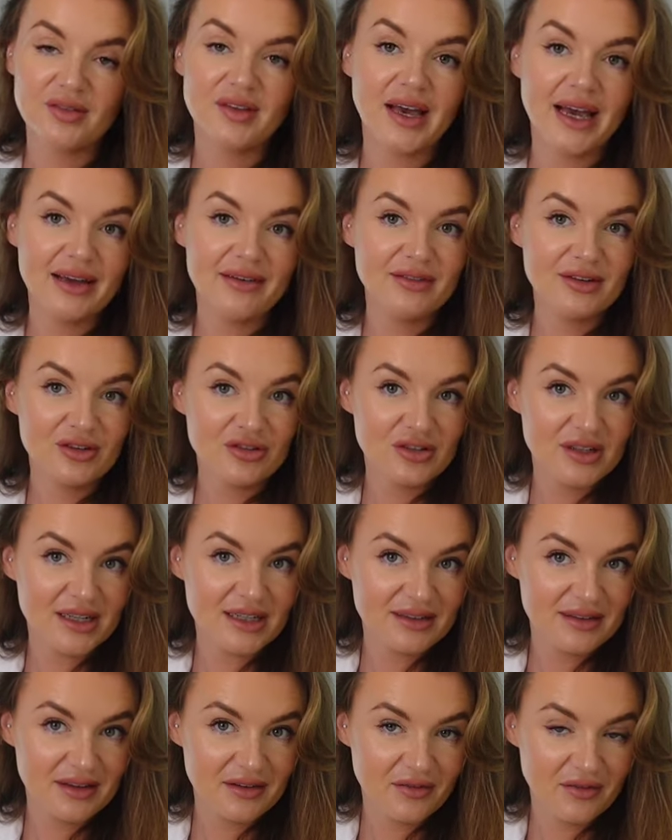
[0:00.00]
diving straight
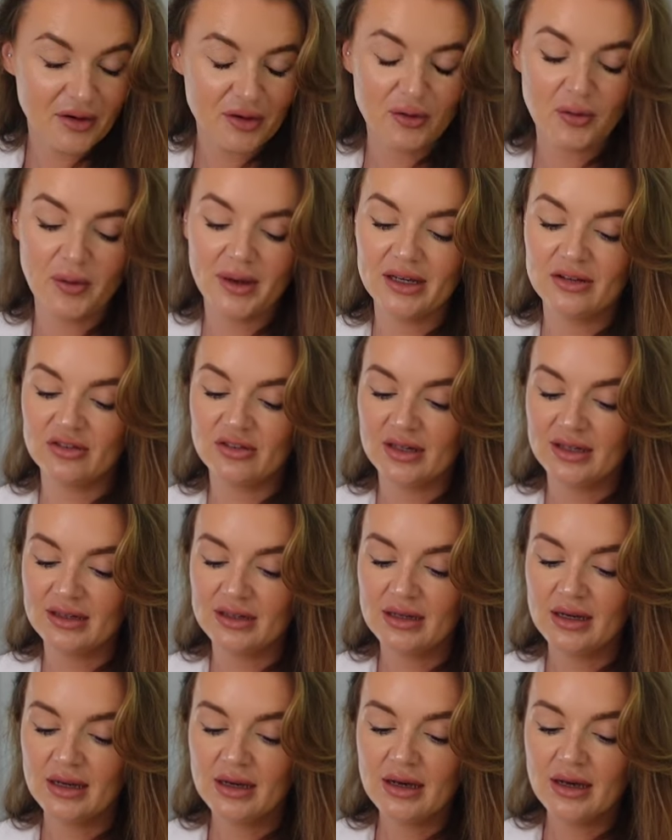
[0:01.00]
into the first
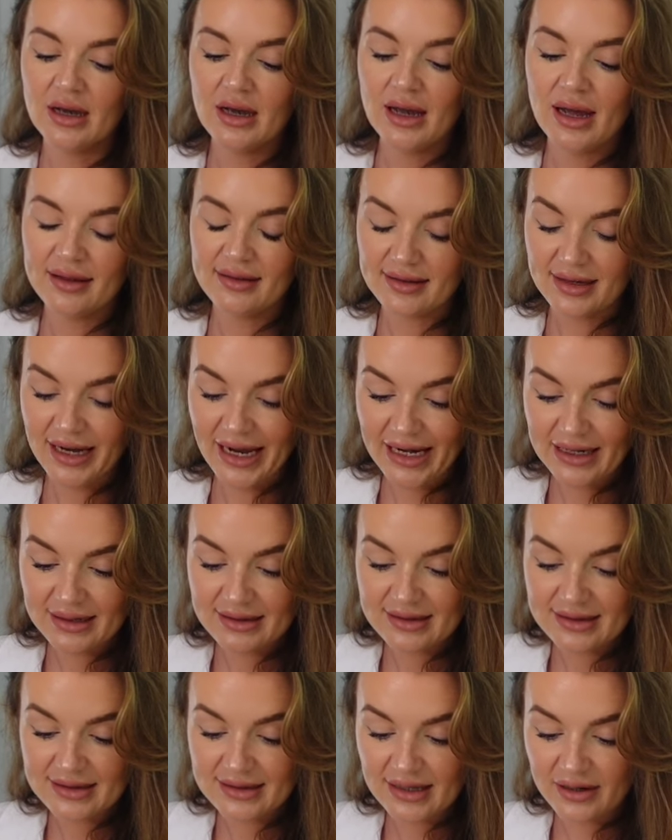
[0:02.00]
question, is there
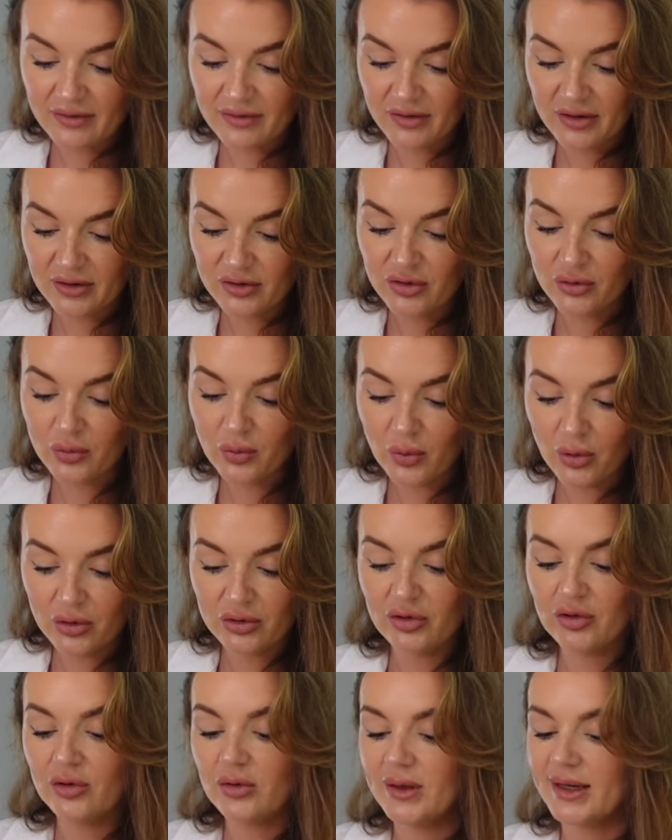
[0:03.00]
anything different to
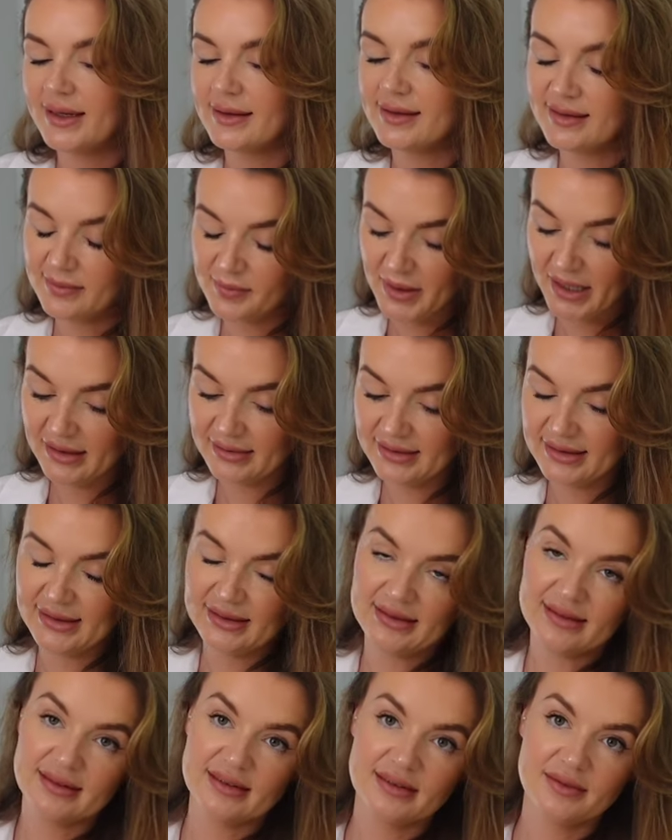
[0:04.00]
what you expected?